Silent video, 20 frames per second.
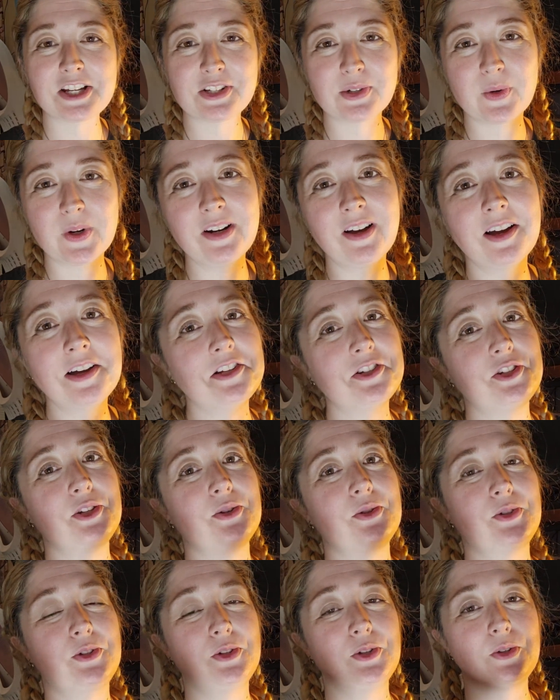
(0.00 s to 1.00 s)
The square knot is
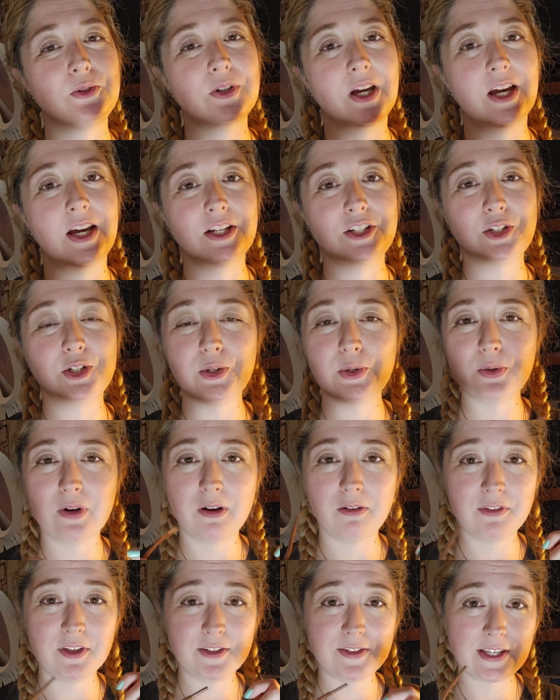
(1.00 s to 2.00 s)
used to tie two
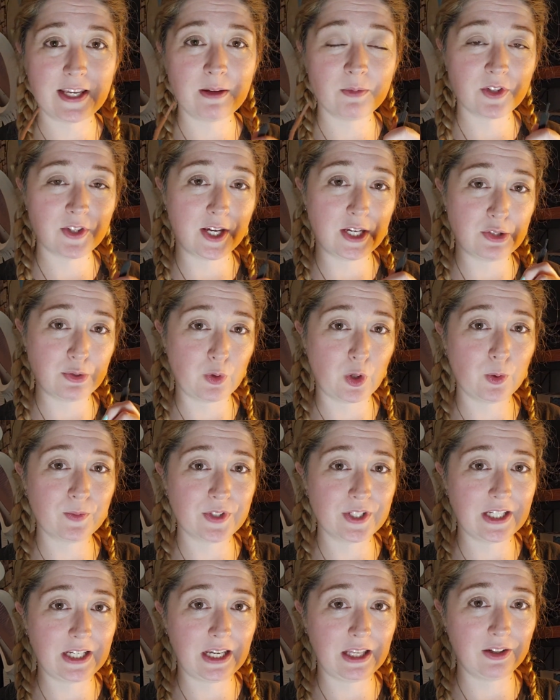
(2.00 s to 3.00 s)
of the same size ropes
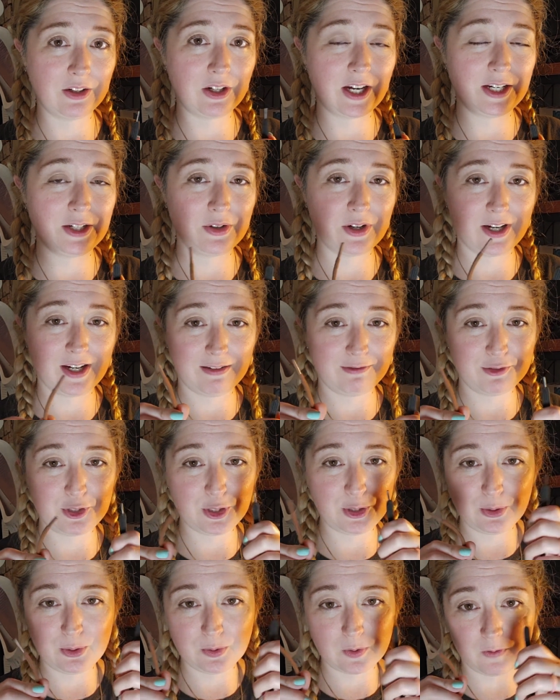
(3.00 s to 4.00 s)
together. I do not have
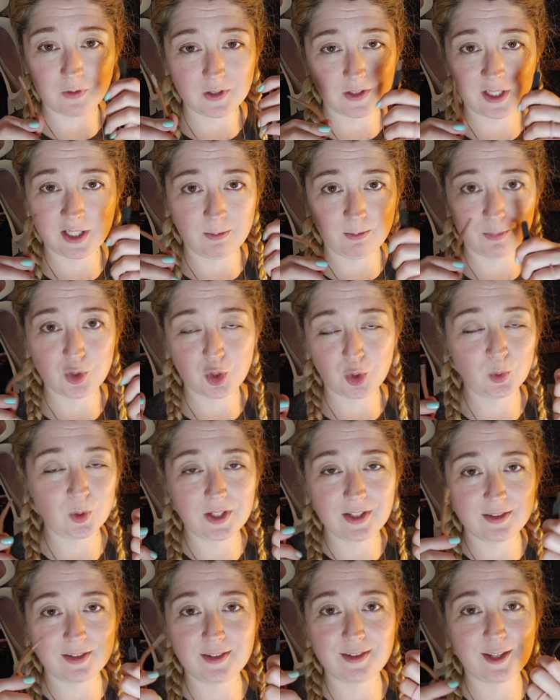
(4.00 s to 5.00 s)
two of the same
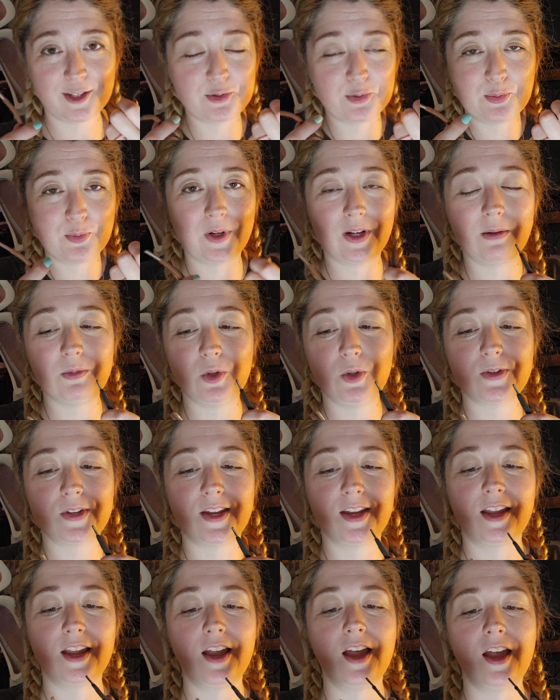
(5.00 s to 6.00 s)
shoelaces. That's what I'm
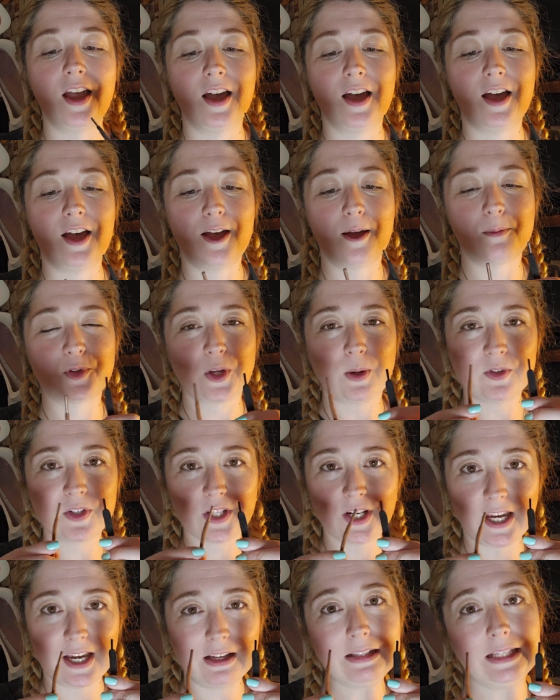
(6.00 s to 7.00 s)
using. So I'm just
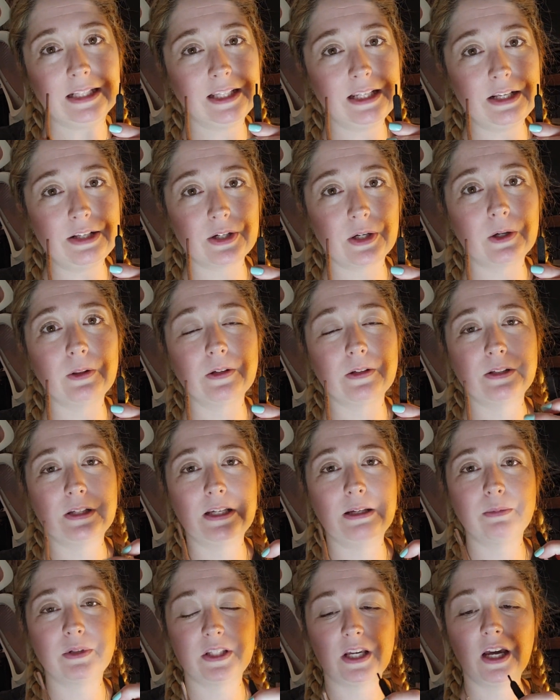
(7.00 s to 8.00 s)
going to act like these are the
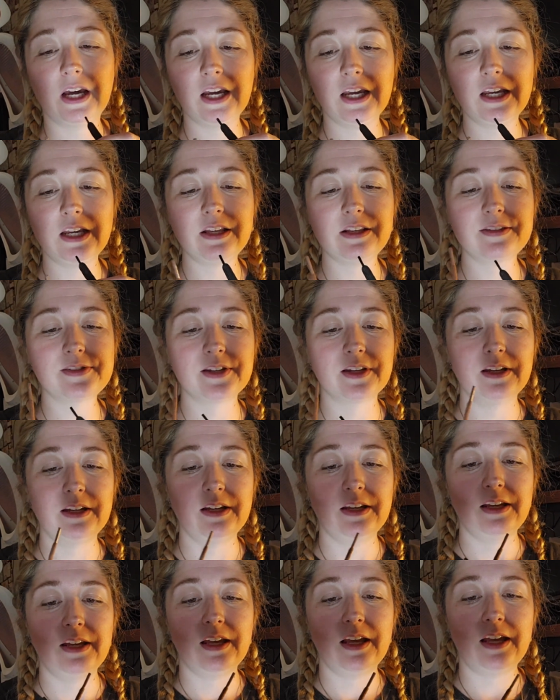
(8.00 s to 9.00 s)
same size.
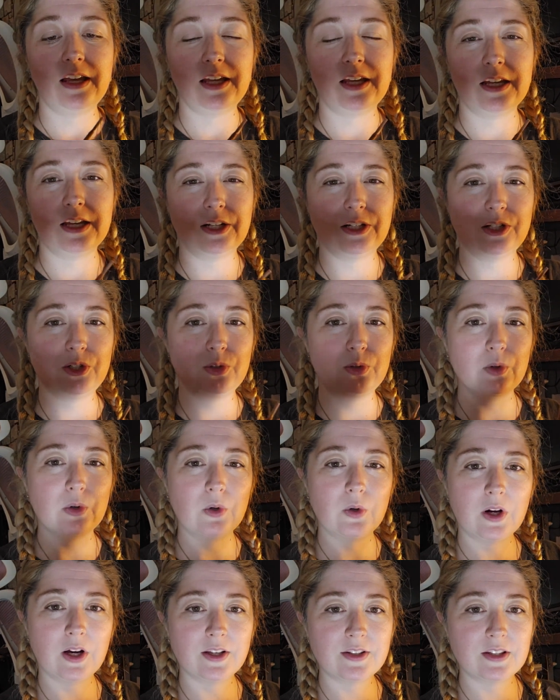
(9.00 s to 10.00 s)
And you
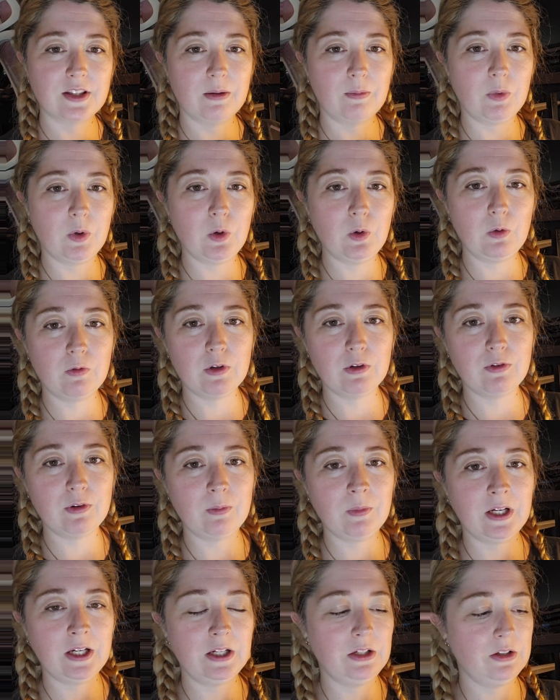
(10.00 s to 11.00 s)
cross them over from
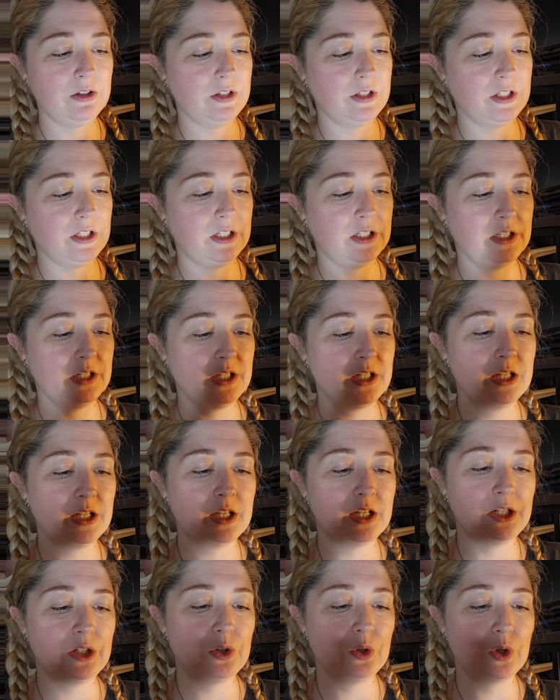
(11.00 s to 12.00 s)
my understanding
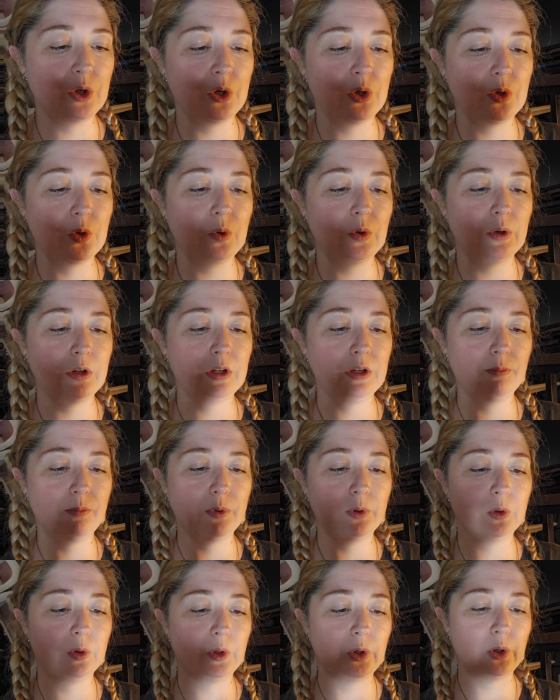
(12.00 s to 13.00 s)
and you go
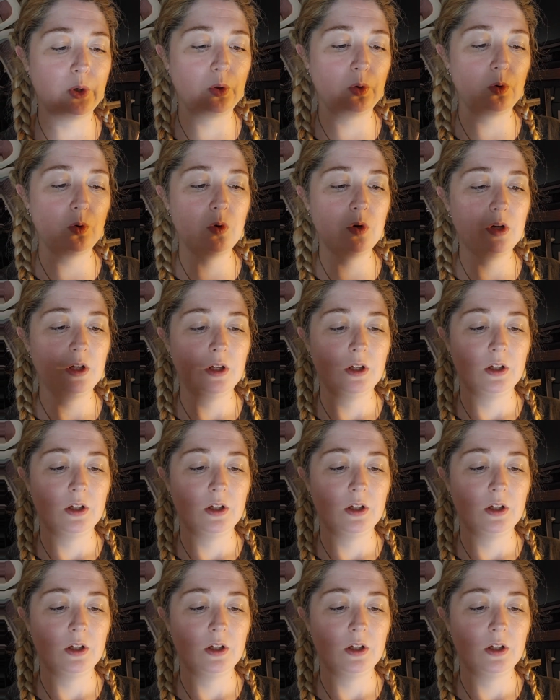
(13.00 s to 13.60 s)
below.